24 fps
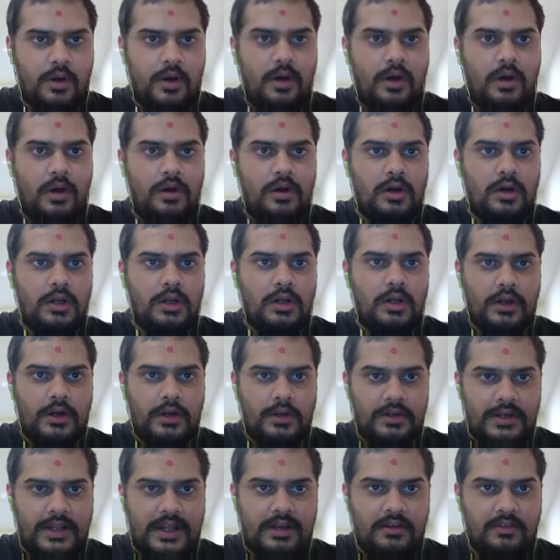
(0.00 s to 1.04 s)
all
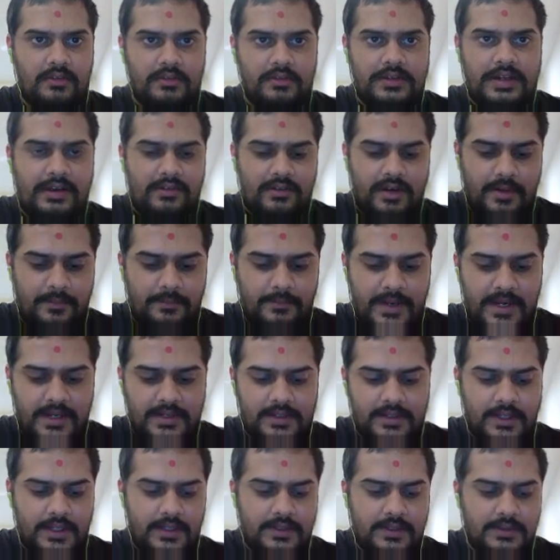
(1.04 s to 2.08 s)
your de
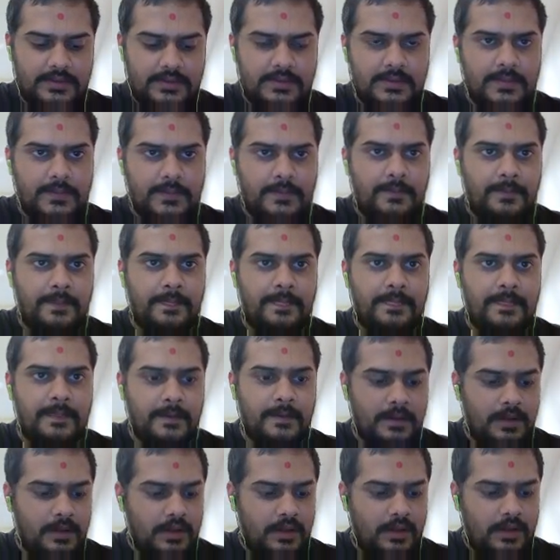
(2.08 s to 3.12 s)
development things
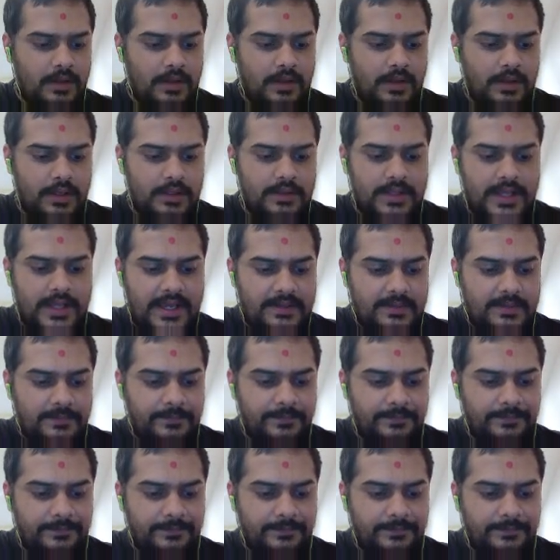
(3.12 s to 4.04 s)
and that